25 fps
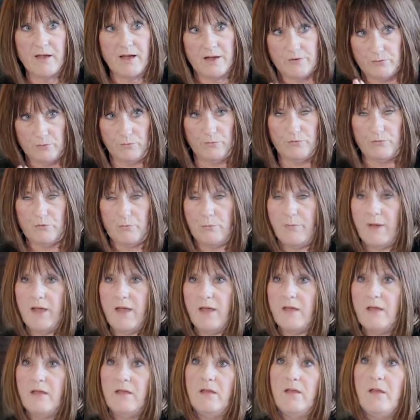I do the
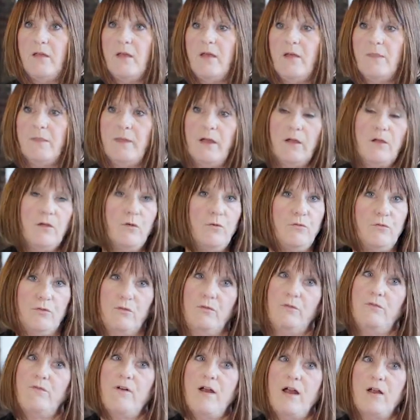spec, that goes to
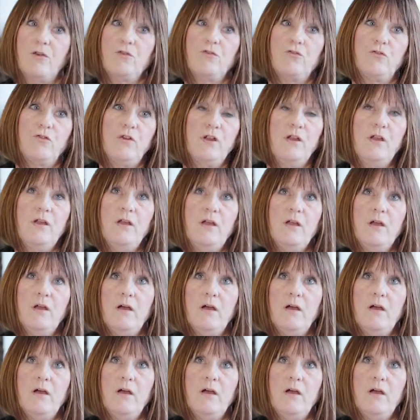the factory,